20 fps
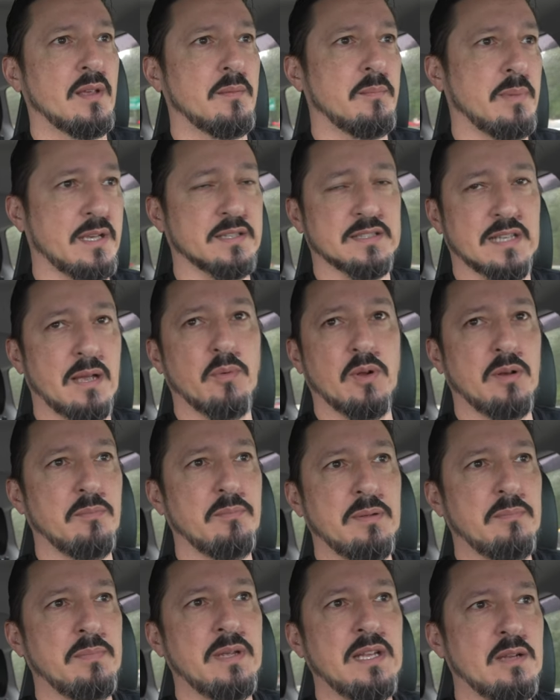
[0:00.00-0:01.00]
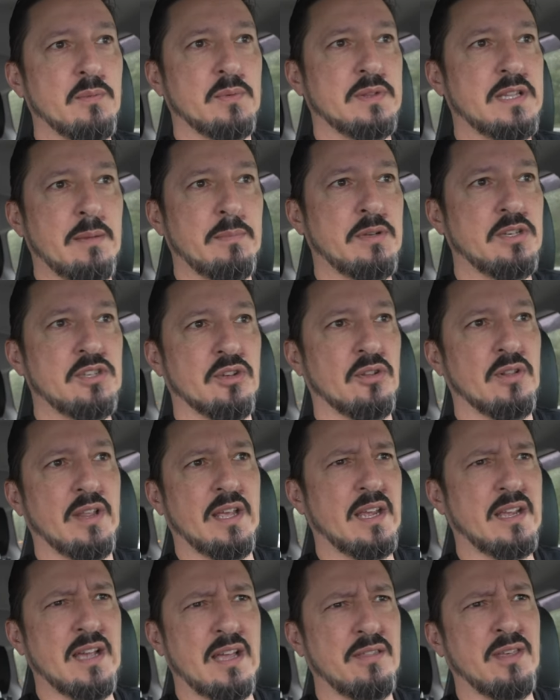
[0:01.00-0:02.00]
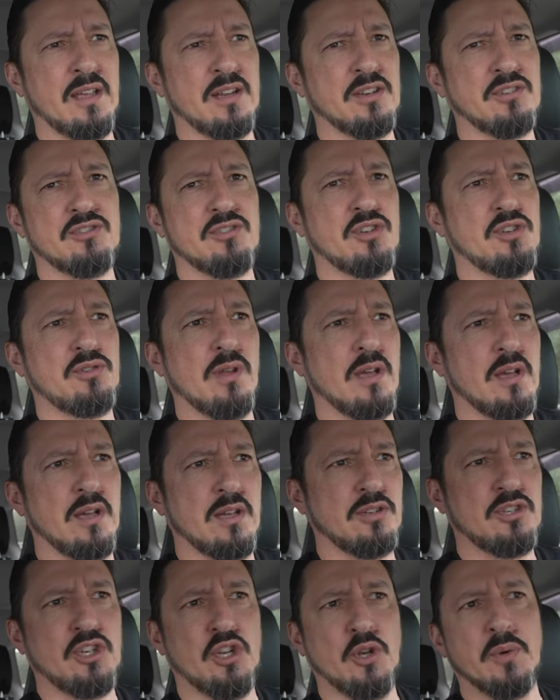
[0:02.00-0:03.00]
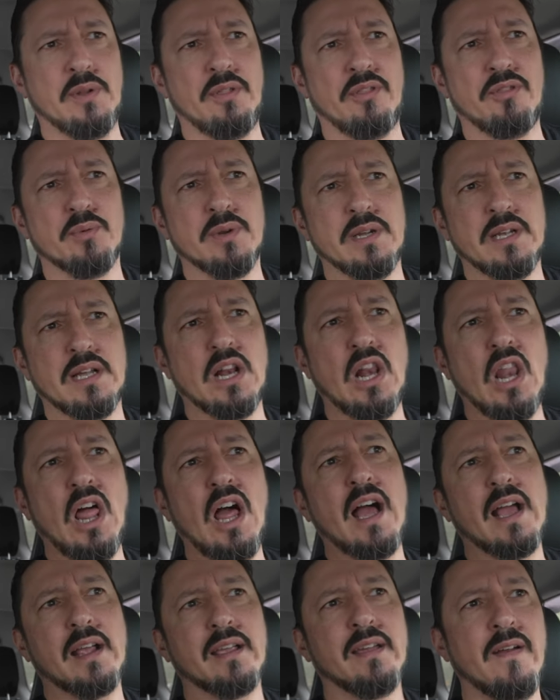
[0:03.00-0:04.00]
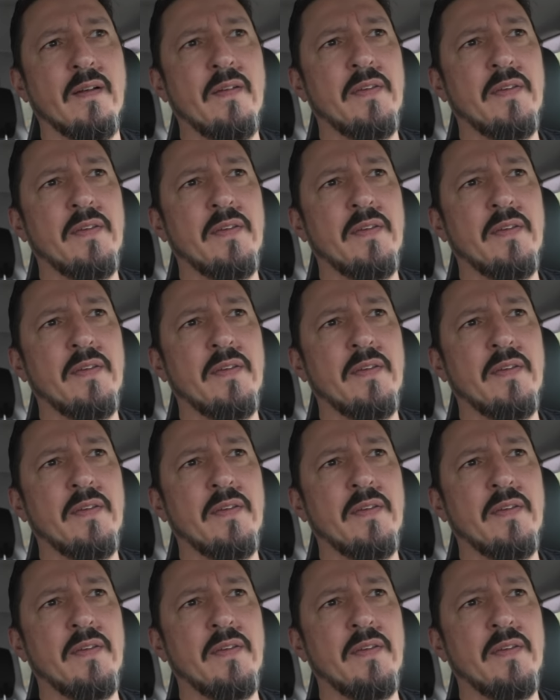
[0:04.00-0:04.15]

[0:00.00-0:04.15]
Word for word: because I wouldn't be meeting with them until like I think uh, two and three o'clock.